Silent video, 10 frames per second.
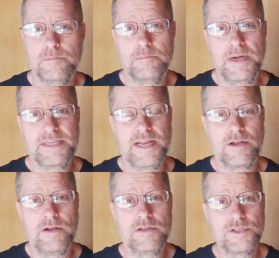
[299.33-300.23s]
My
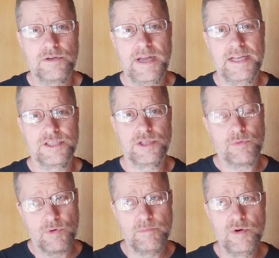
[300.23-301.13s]
tank also has the
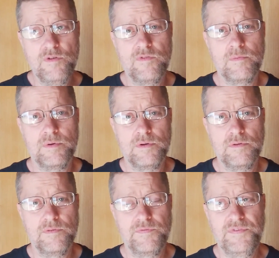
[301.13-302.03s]
removable
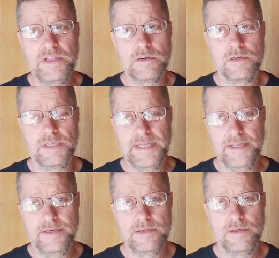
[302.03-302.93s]
filler
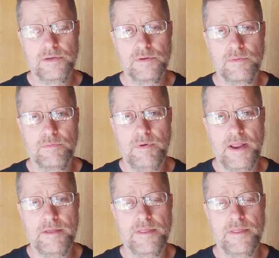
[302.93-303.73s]
lid rather